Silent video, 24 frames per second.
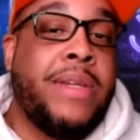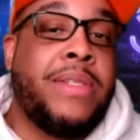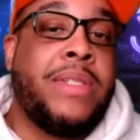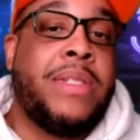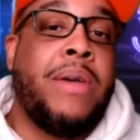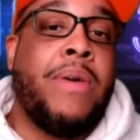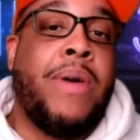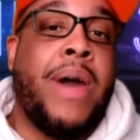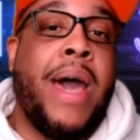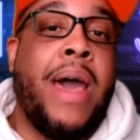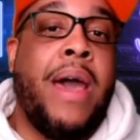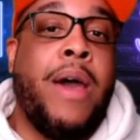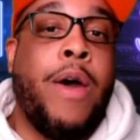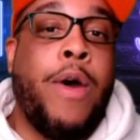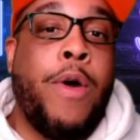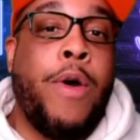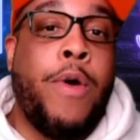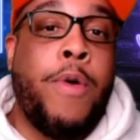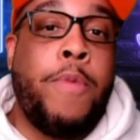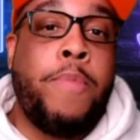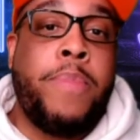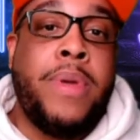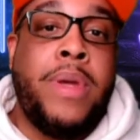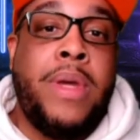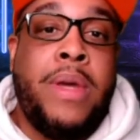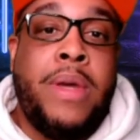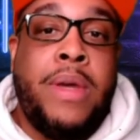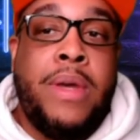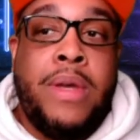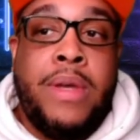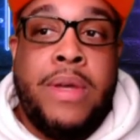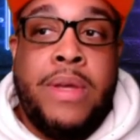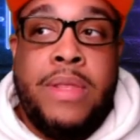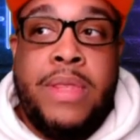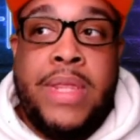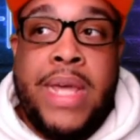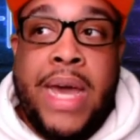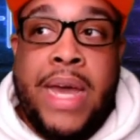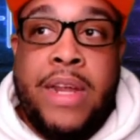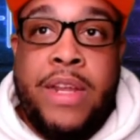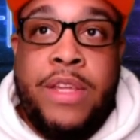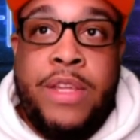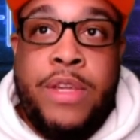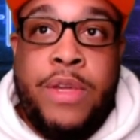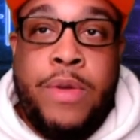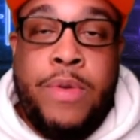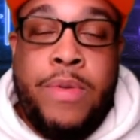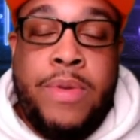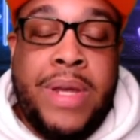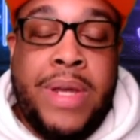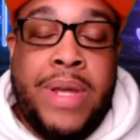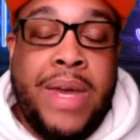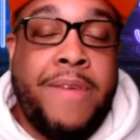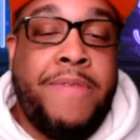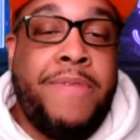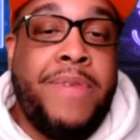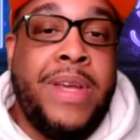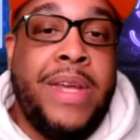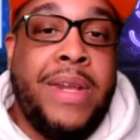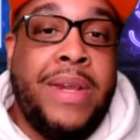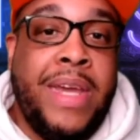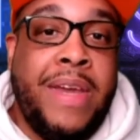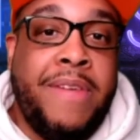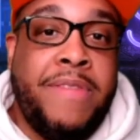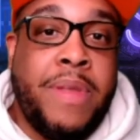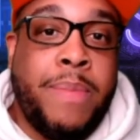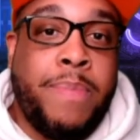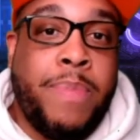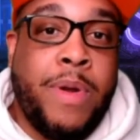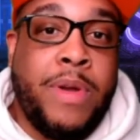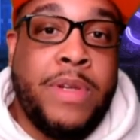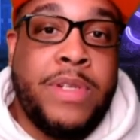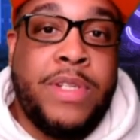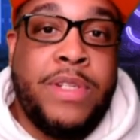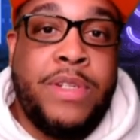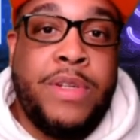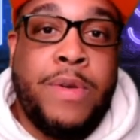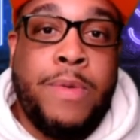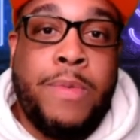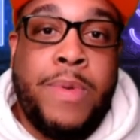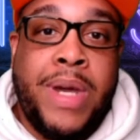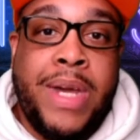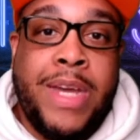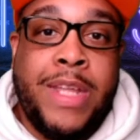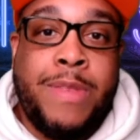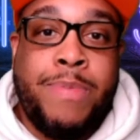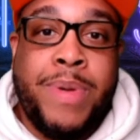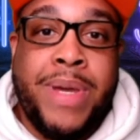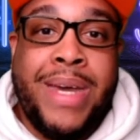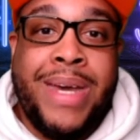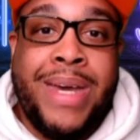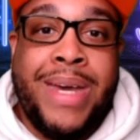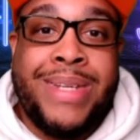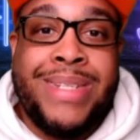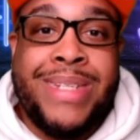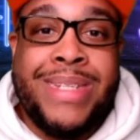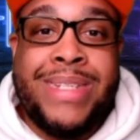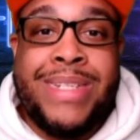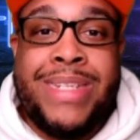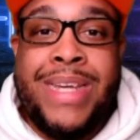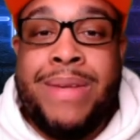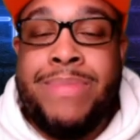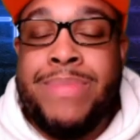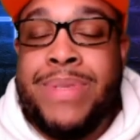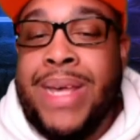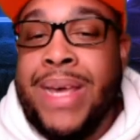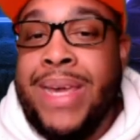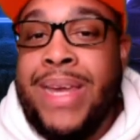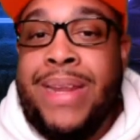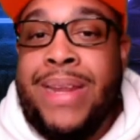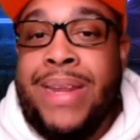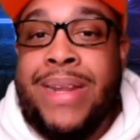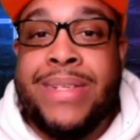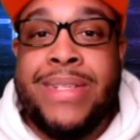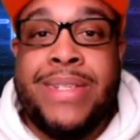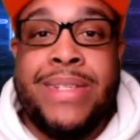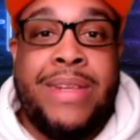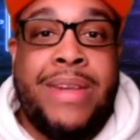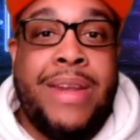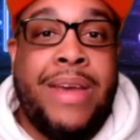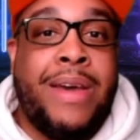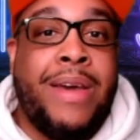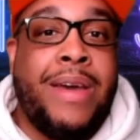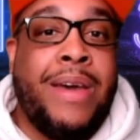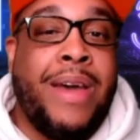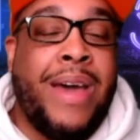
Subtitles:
So I hope that you definitely leave the person you're with, because it seems like he doesn't